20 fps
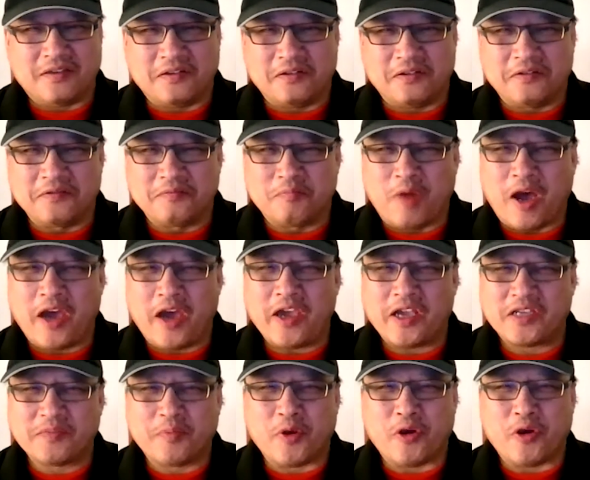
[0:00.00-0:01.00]
My
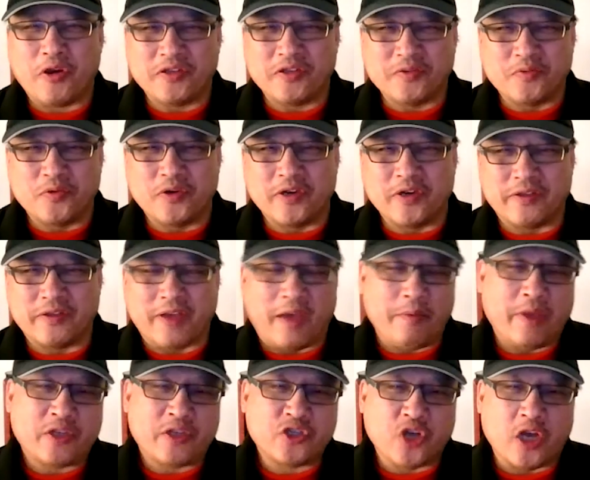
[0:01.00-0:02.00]
experience with, I
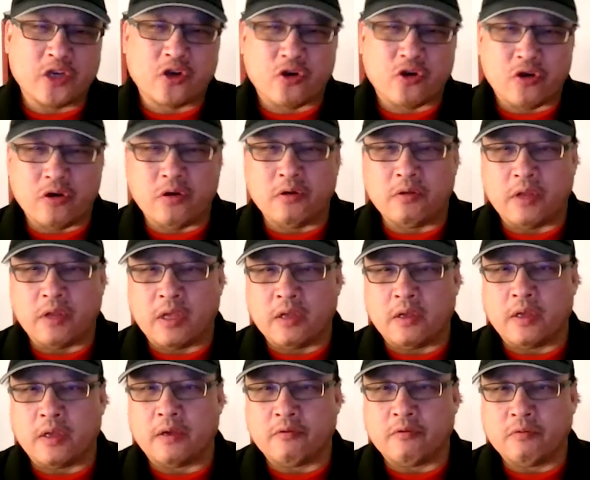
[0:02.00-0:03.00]
met John
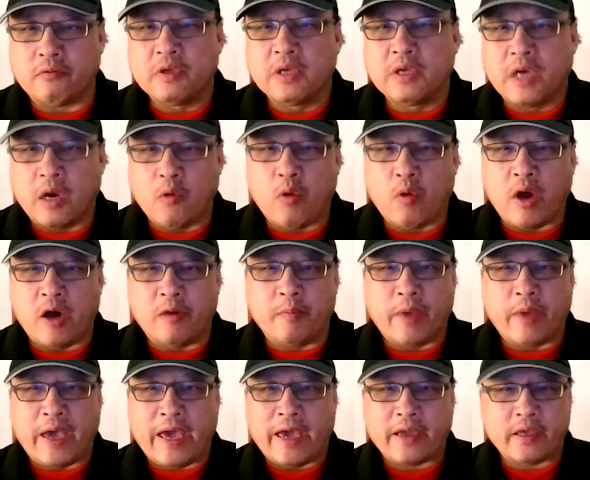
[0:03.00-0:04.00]
Curl a while
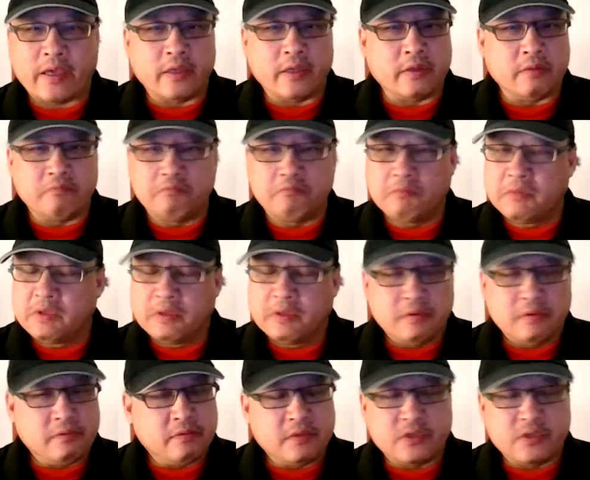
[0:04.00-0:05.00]
back, and
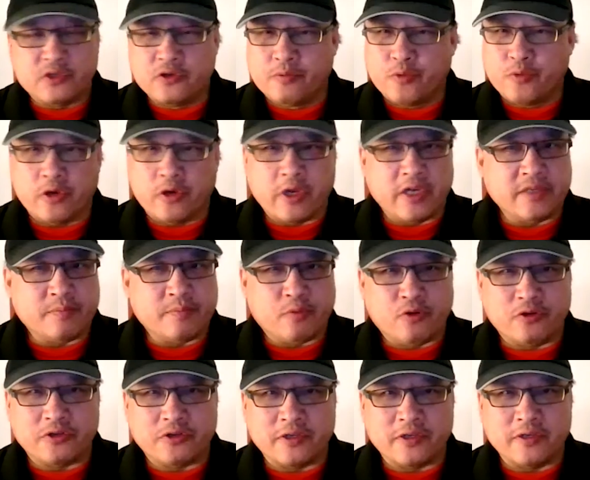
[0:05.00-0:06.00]
super nice
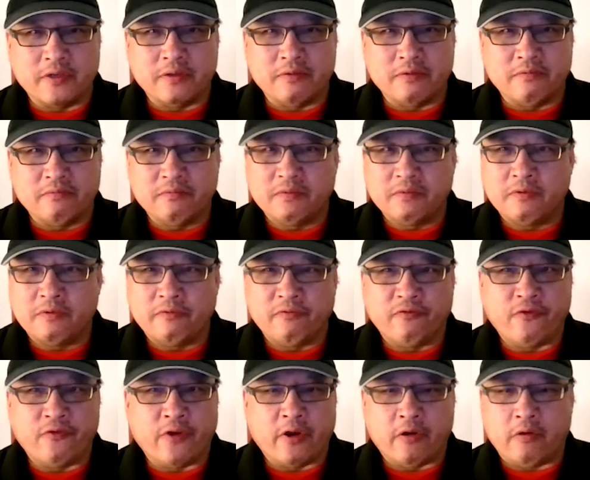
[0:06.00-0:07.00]
person,
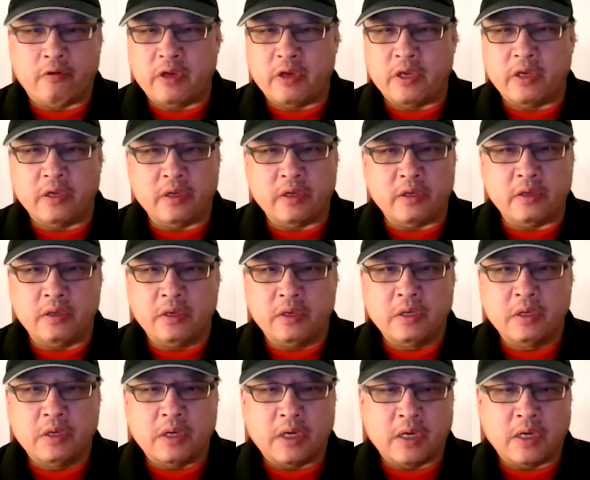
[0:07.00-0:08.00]
very
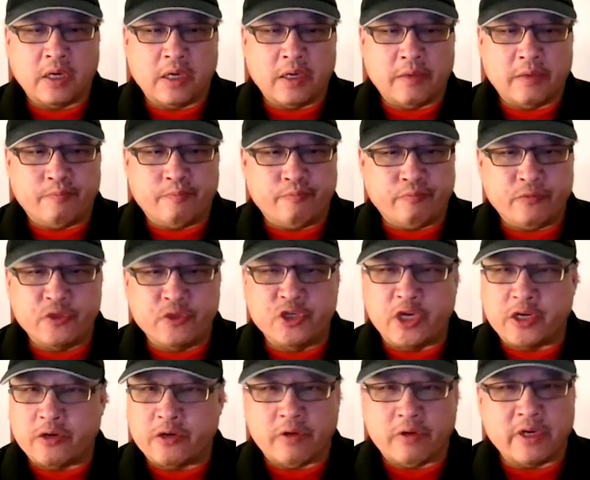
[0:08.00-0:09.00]

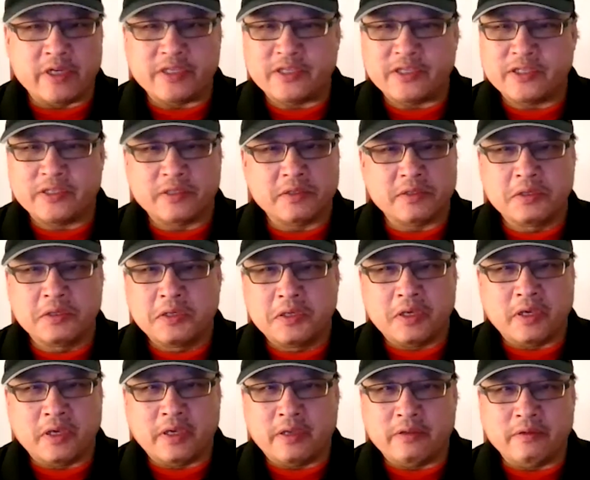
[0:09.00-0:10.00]
generous,
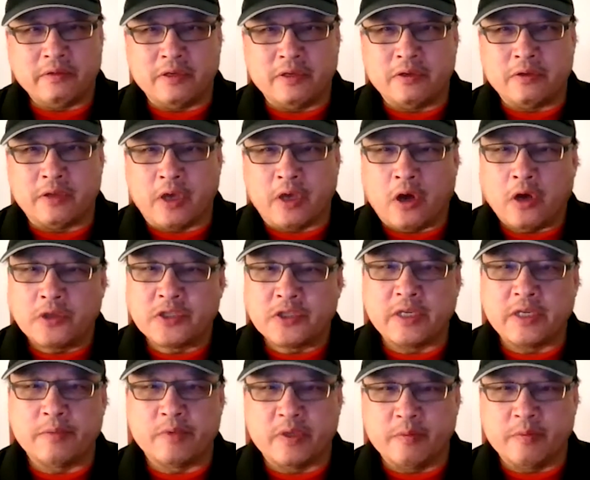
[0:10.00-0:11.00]
and you know they all
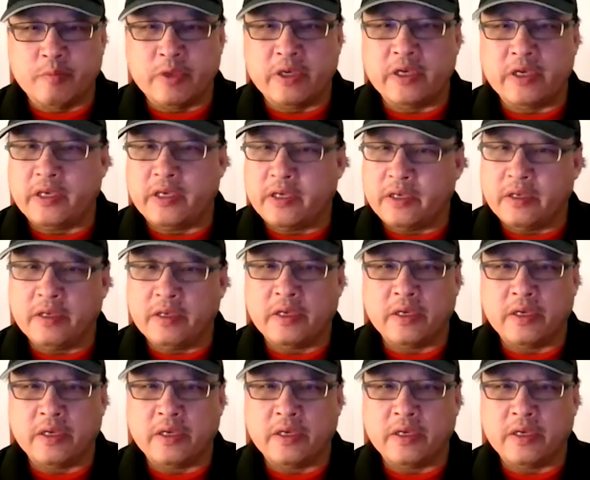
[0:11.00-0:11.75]
seem to be